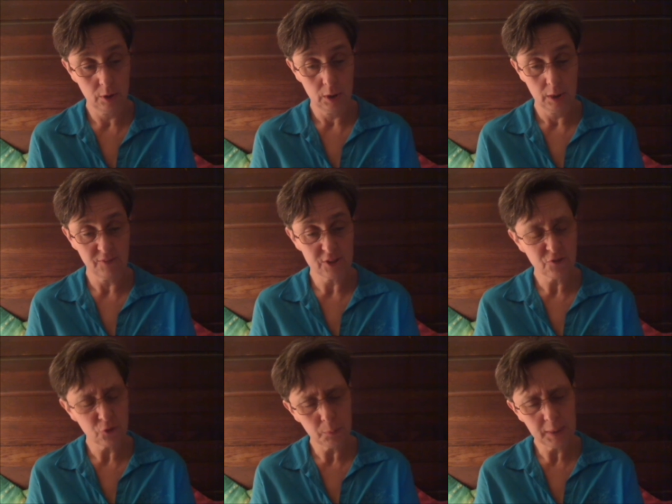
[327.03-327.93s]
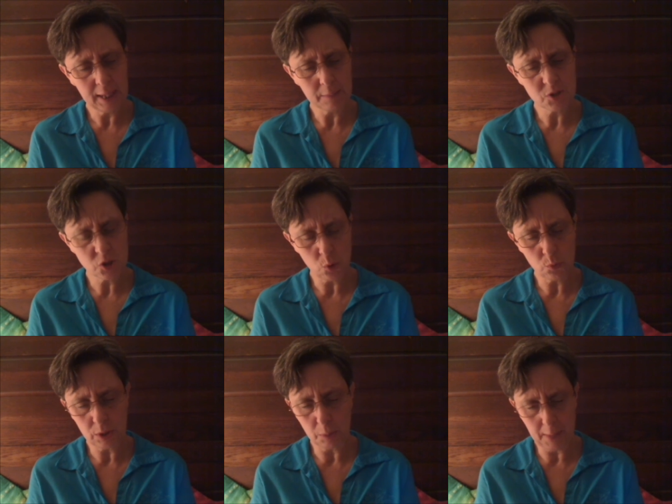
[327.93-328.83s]
If its fur became
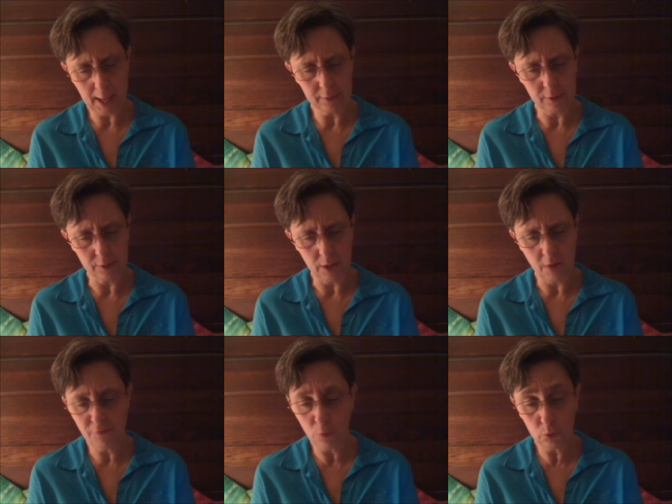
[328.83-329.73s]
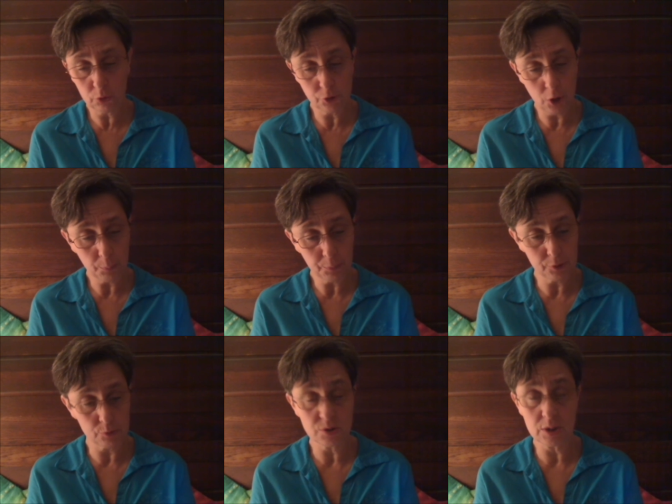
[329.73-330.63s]
soaked and matted, a vole could not
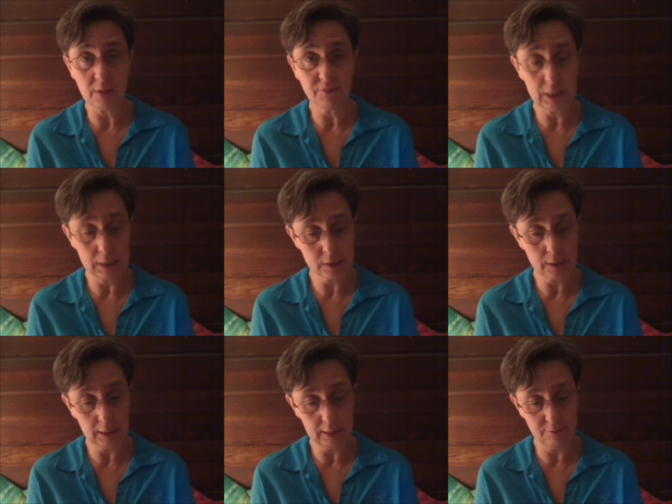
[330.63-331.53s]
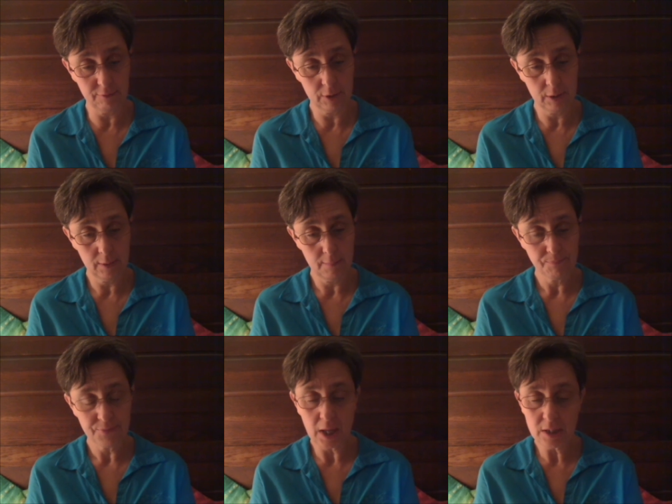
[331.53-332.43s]
produce enough heat to live.
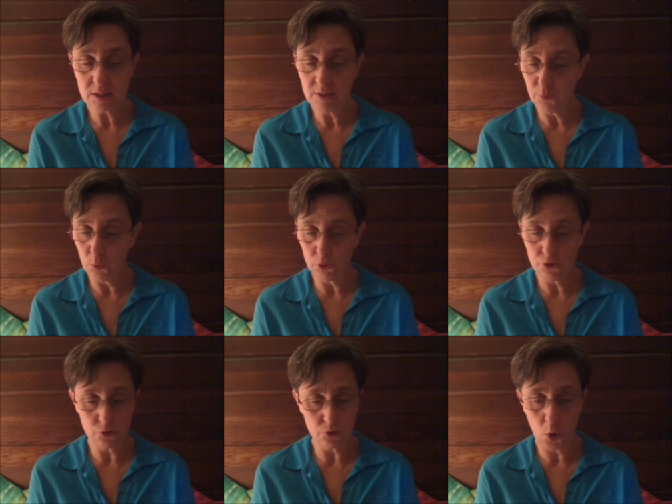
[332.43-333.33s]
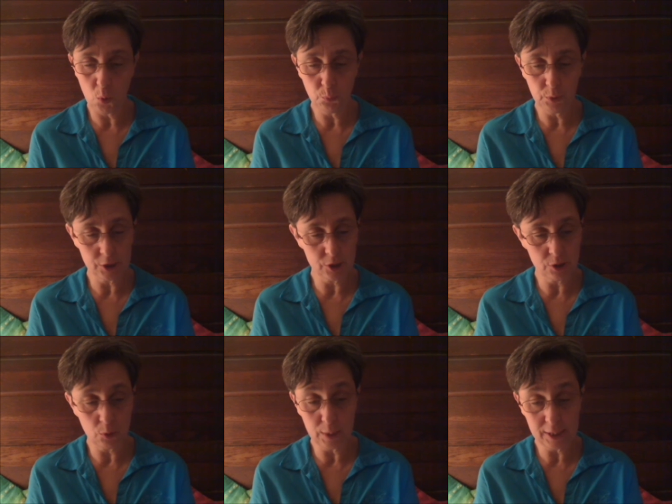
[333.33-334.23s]
Thus the voles whose home
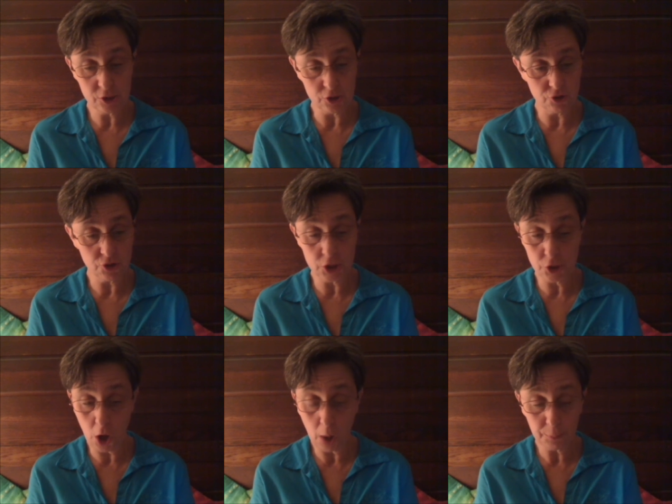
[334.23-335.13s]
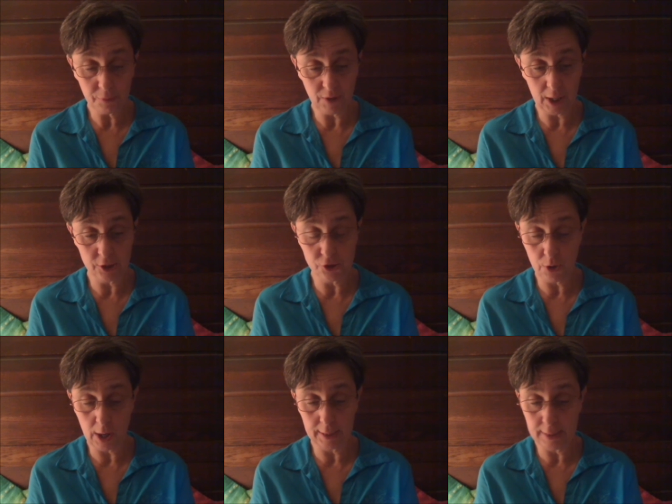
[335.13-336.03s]
ranges did not provide
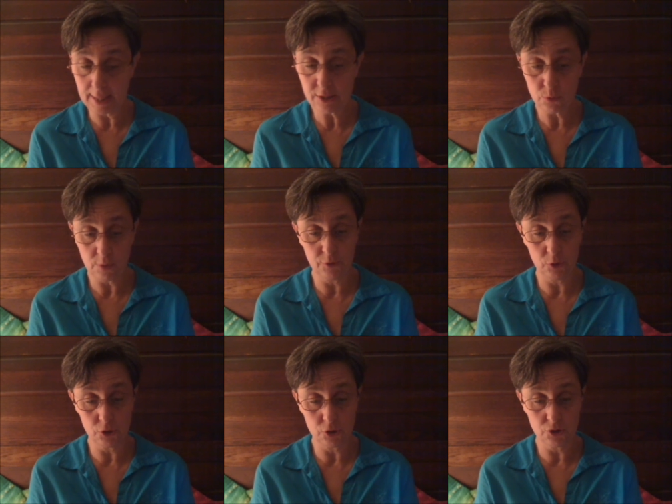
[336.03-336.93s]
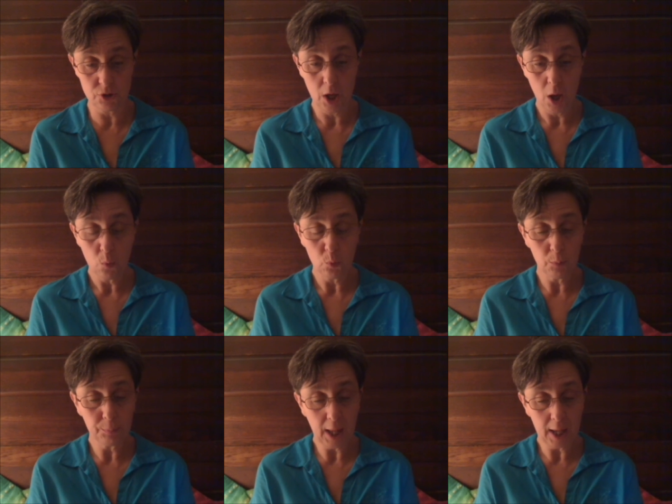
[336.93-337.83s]
dry nest refuges were
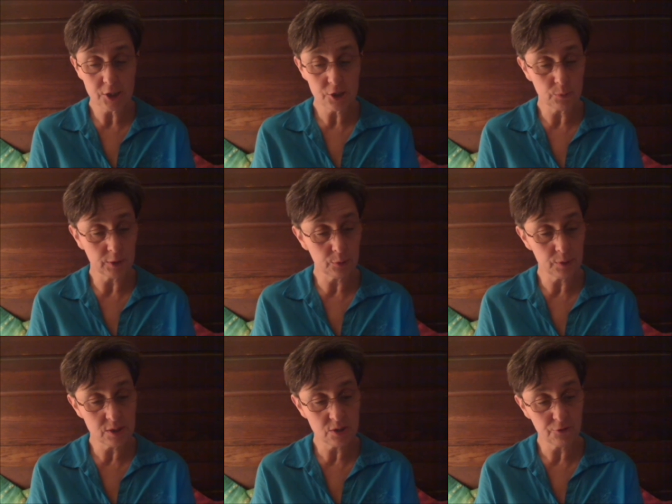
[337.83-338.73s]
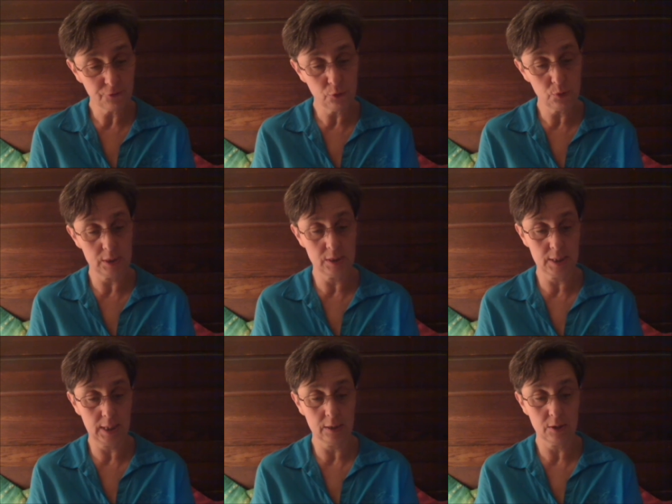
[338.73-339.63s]
obliged to increase their food
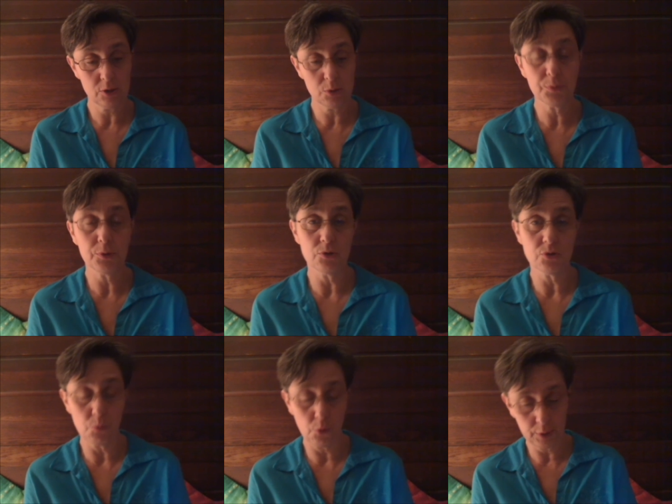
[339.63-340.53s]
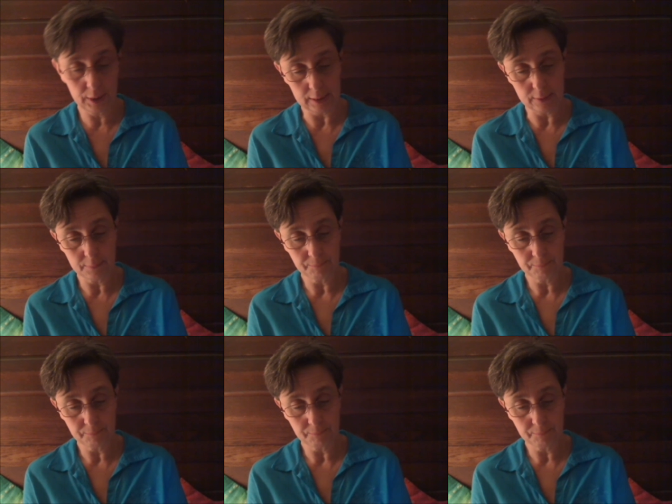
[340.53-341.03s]
intake to produce more heat.